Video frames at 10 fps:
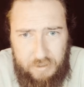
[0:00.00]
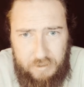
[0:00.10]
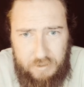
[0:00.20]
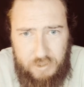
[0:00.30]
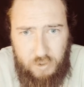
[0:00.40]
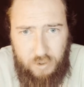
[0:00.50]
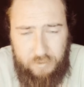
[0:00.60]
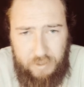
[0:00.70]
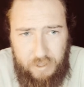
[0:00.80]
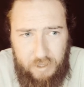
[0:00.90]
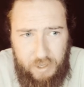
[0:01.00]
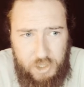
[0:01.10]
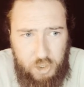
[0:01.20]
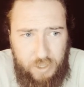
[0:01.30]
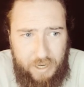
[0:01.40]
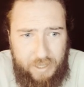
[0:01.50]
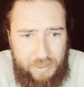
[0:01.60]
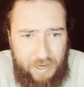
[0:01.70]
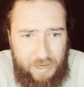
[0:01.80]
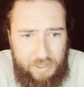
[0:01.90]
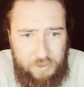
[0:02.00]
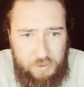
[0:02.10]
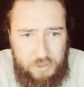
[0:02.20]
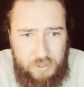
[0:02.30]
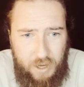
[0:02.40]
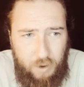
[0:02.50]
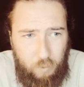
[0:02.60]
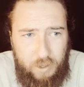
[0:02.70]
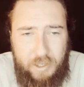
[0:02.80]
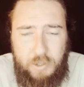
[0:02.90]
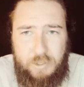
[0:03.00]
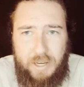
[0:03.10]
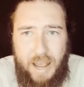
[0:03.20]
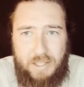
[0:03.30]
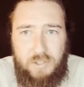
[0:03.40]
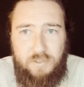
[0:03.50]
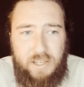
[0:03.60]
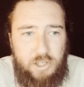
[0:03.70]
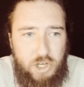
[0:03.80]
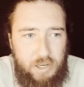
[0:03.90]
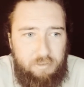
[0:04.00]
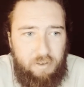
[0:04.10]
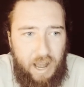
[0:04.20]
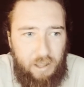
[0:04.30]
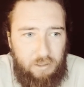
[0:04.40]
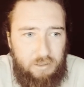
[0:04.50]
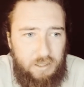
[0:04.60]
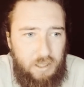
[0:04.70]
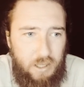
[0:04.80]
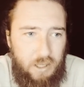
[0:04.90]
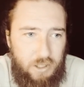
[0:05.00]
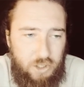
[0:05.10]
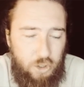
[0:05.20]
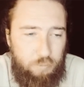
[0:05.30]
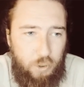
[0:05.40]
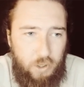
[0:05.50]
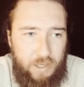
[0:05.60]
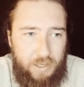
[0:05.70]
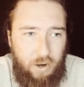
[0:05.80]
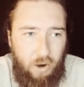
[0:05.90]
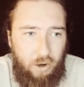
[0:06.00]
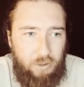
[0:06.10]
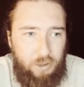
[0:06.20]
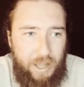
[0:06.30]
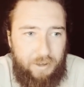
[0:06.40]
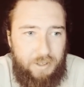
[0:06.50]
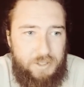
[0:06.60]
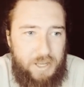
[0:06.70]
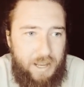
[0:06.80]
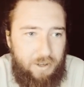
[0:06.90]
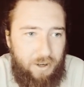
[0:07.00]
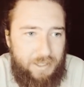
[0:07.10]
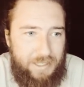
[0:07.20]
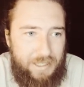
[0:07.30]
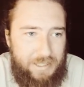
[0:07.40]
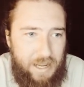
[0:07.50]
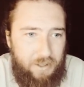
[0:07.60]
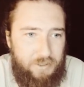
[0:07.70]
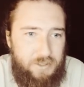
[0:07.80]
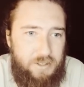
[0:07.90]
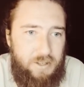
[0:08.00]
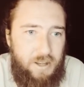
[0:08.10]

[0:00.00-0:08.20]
sort of a trick that I use. We're going to use an SVG file to put in our letters and our details,